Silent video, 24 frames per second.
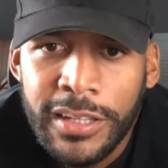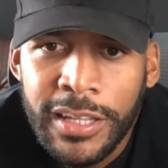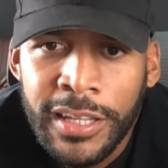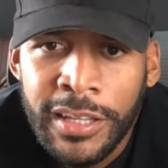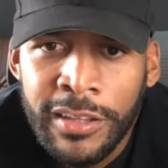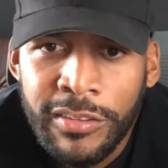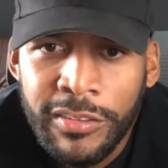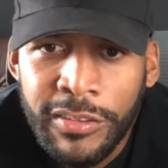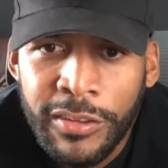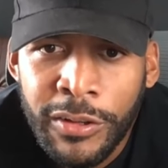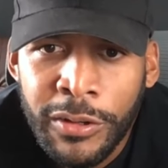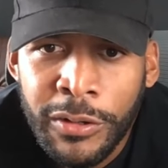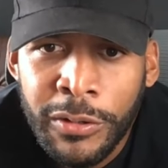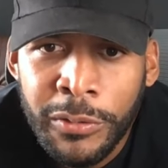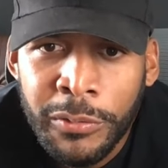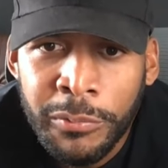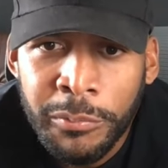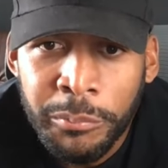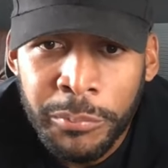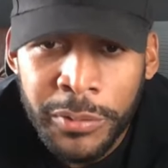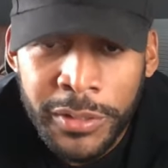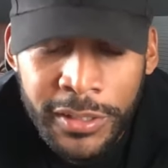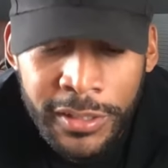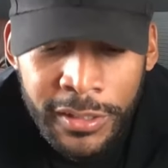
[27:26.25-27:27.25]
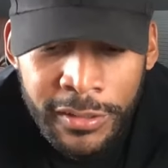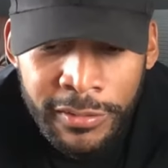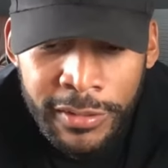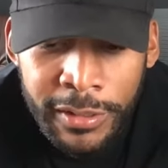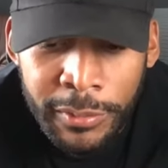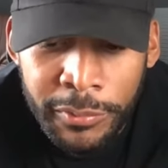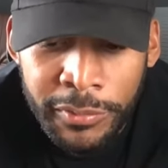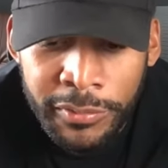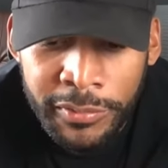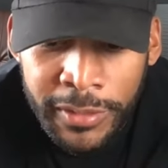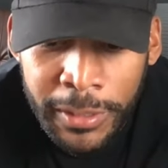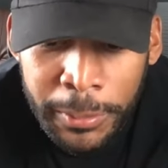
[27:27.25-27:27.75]
And so because I
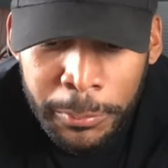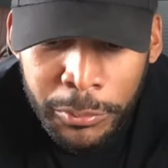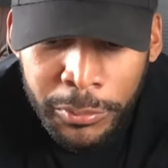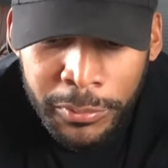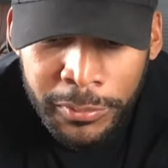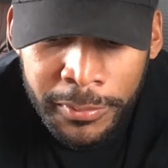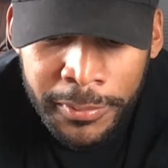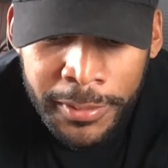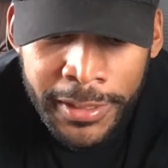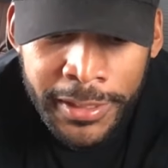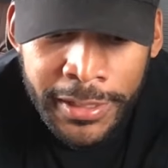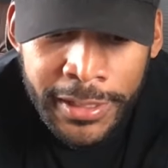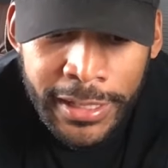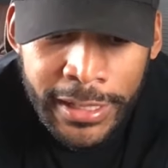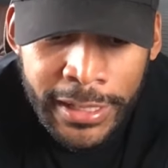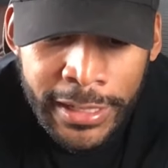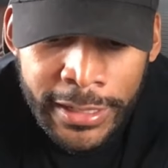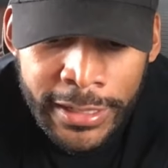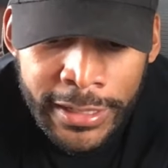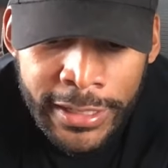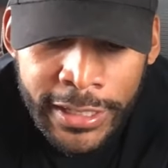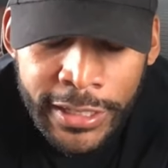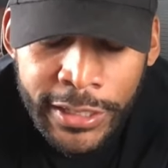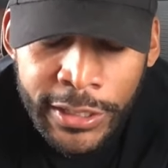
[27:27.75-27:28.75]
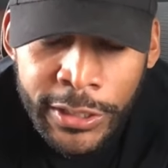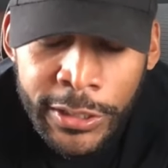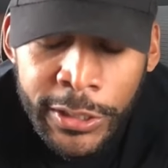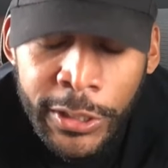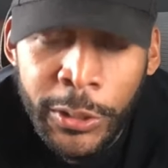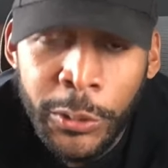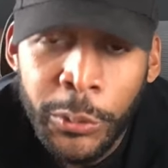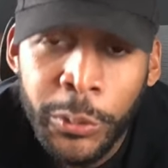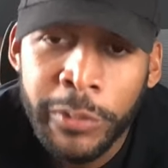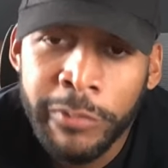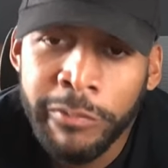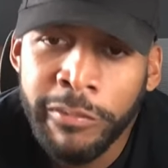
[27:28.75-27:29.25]
was able to like let
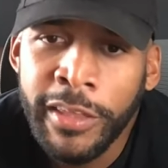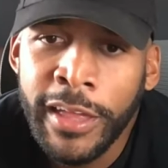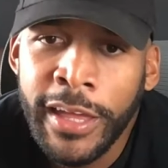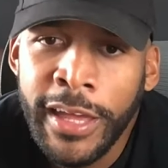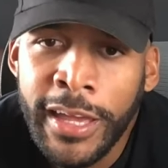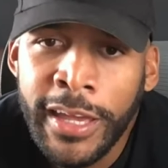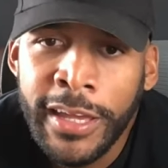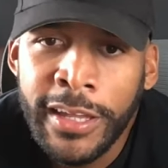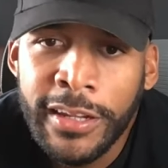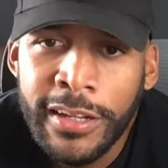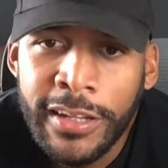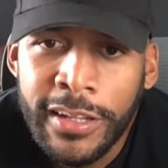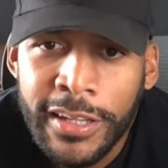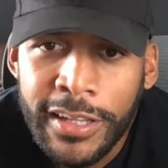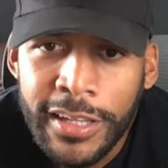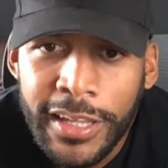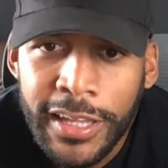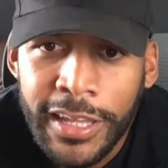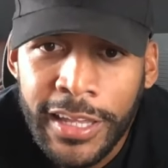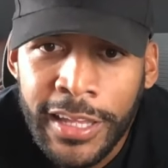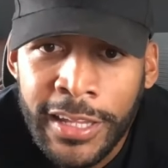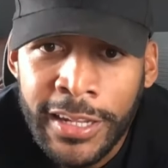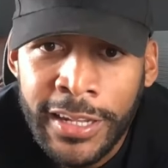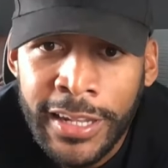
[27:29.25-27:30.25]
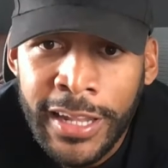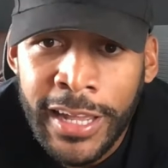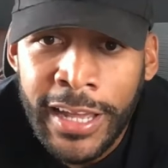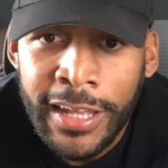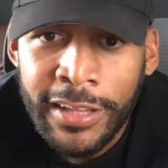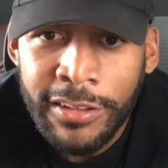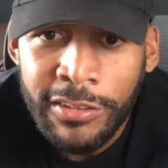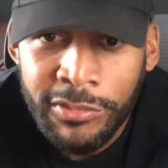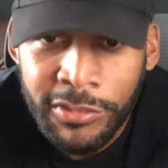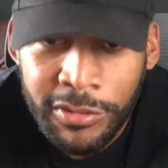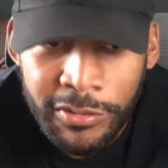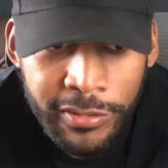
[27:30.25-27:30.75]
go of that and
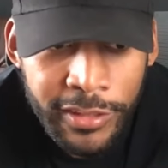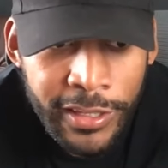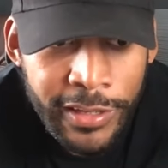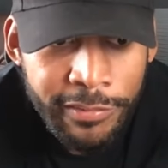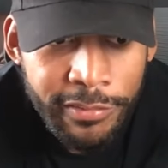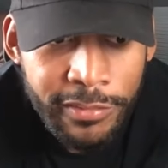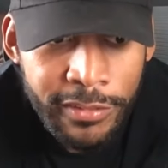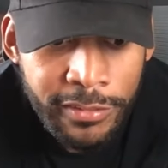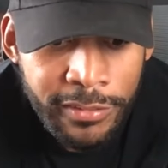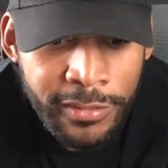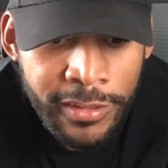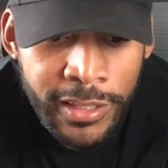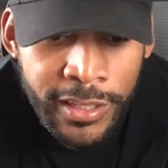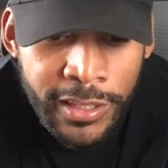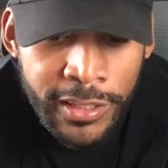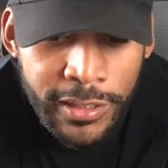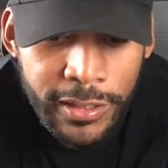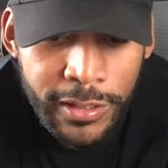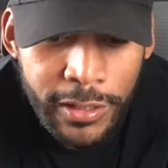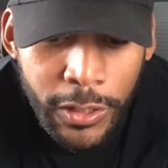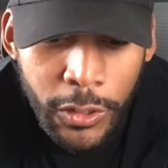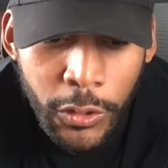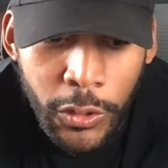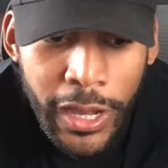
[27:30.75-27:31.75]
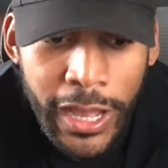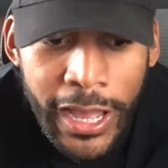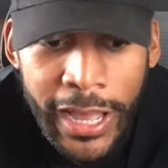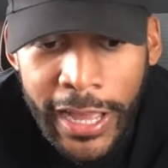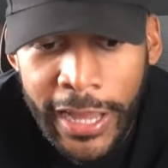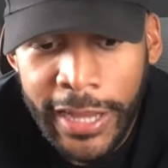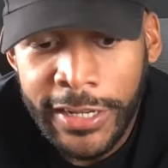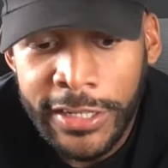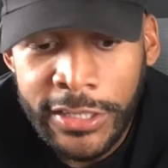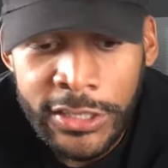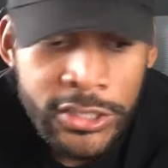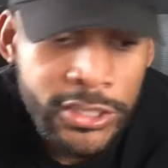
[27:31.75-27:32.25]
not just have to say, oh,
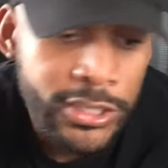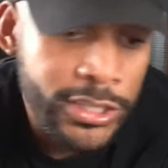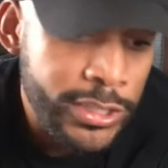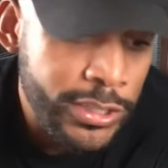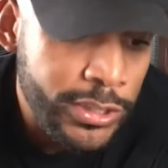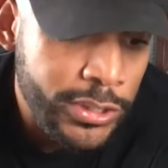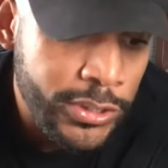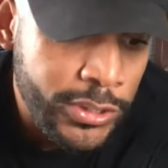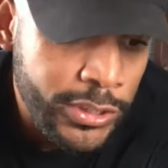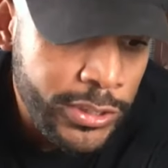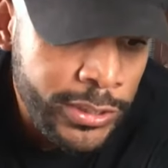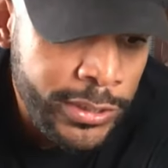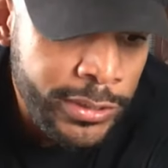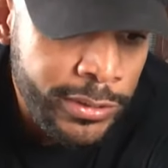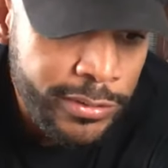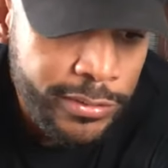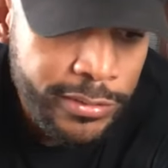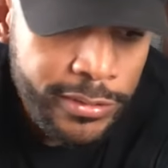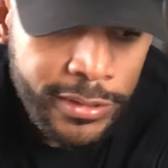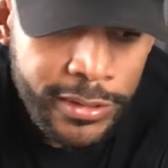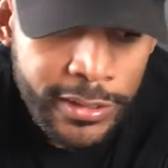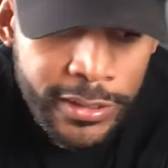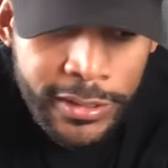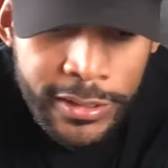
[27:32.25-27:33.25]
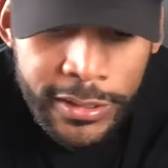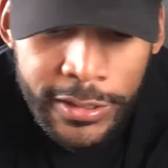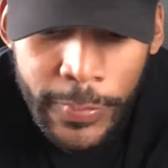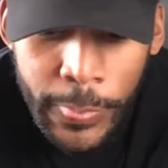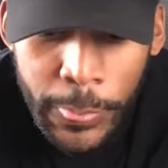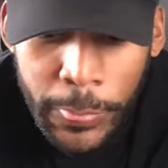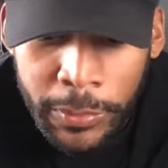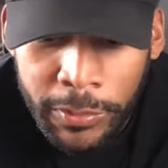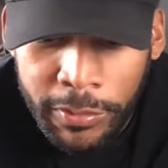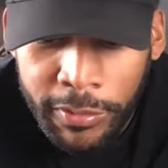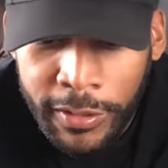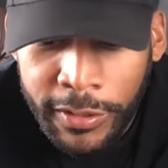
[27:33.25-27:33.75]
I did this.
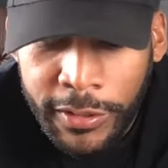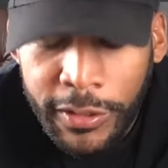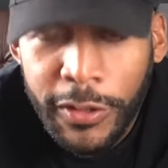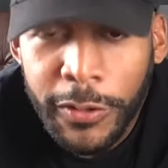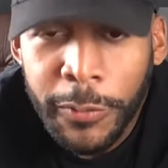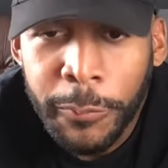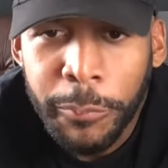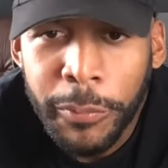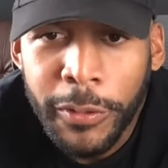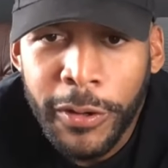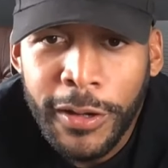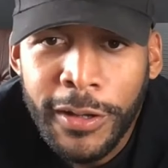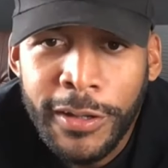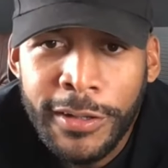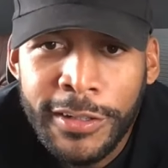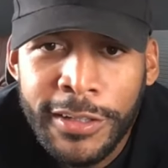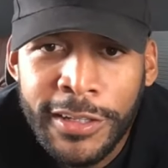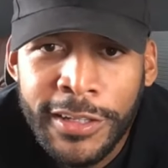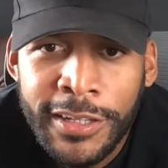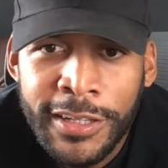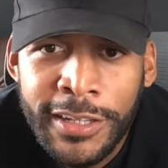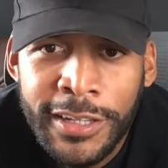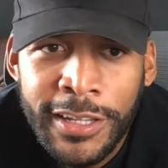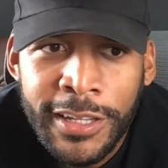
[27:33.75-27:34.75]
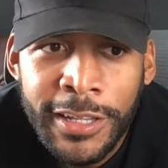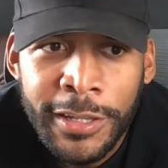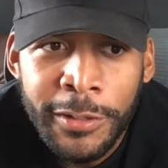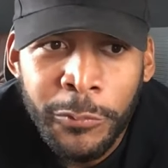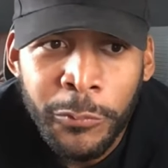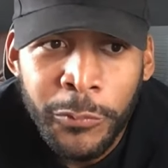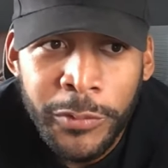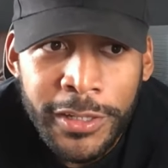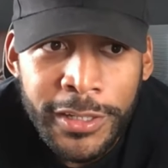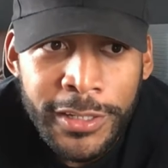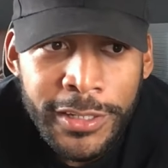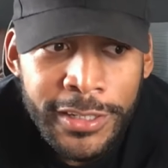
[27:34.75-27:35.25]
It's like, no, Paul did it
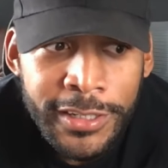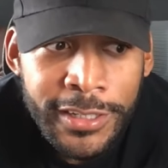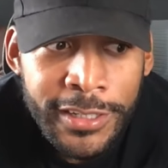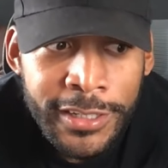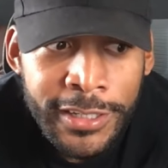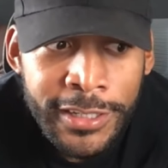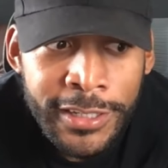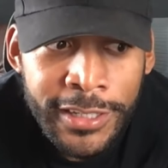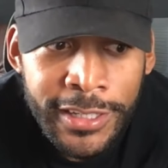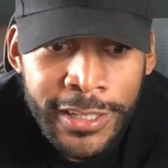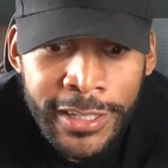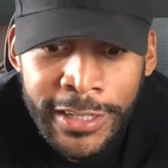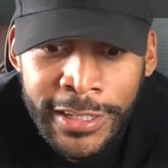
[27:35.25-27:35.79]
and we did it.